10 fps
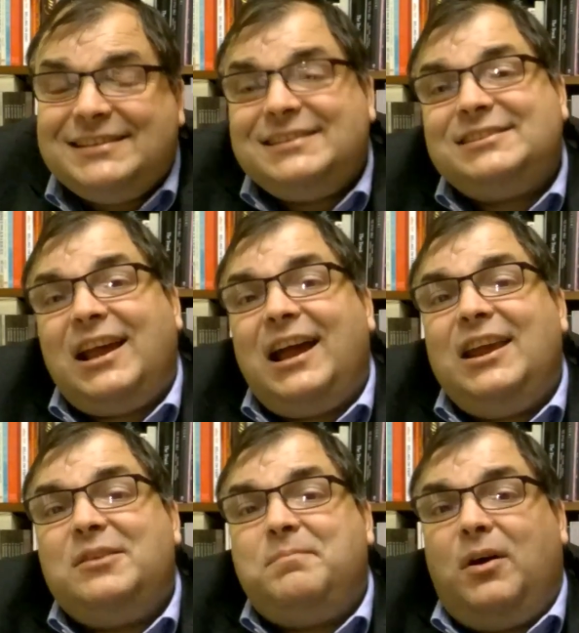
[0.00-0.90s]

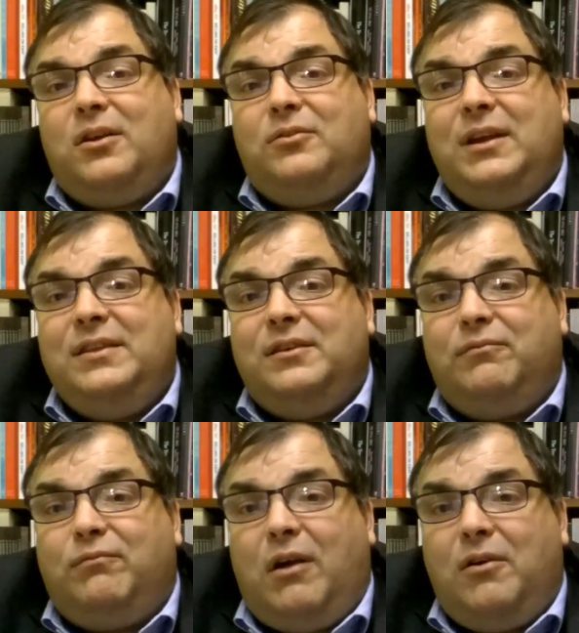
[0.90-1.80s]
desired model in the
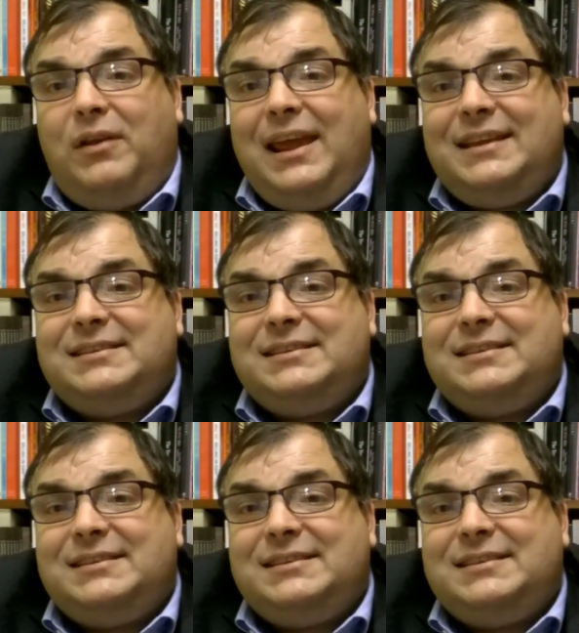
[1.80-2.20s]
Rolex